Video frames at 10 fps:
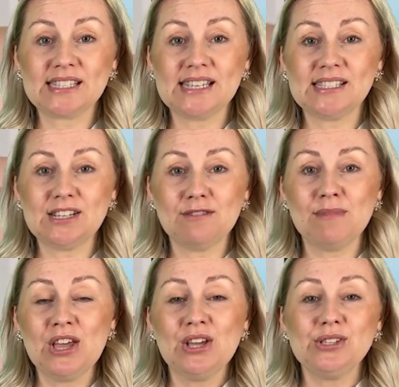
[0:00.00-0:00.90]

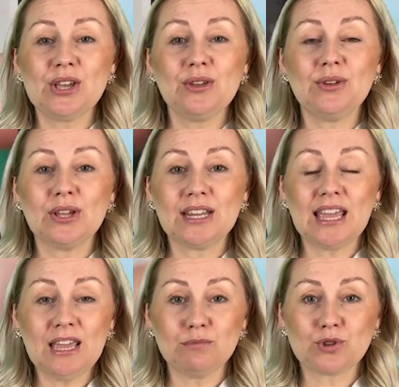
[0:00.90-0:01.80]
system so you can
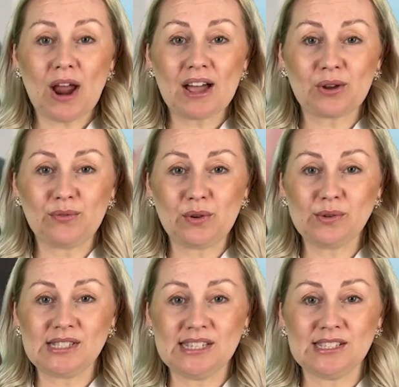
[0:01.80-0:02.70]
keep track of
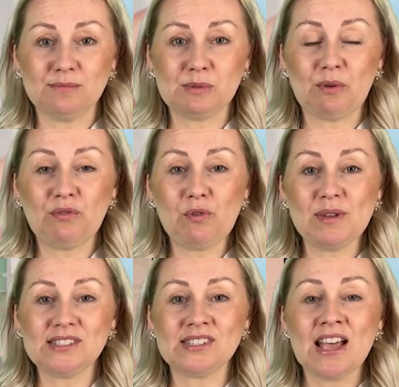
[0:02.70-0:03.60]
your system's
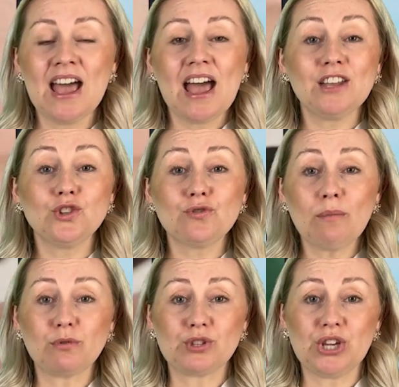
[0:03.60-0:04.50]
performance and
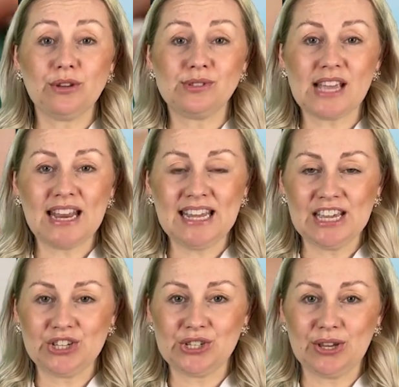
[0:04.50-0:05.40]
troubleshoot
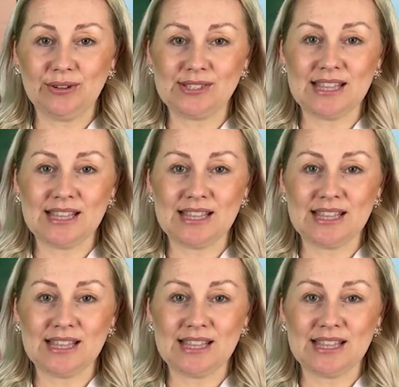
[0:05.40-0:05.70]
any issues